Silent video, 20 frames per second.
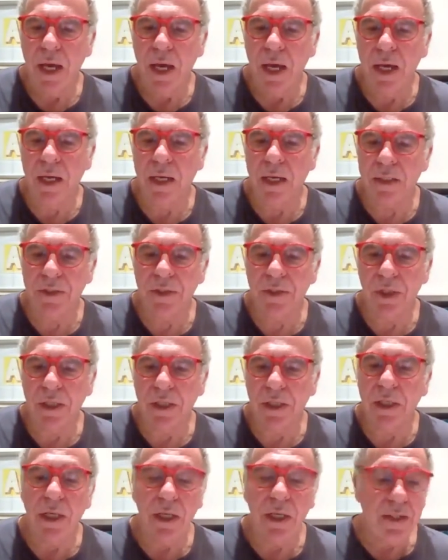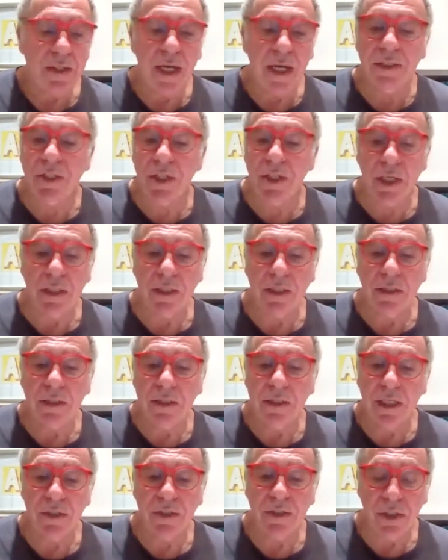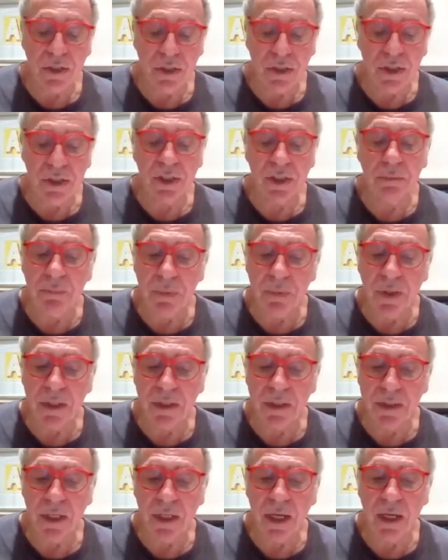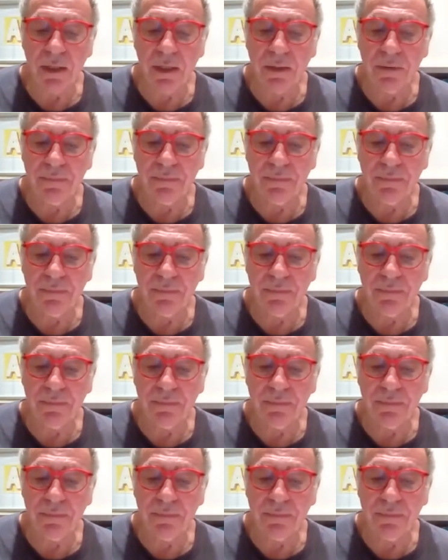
Excellent. That's it. It's as simple as that.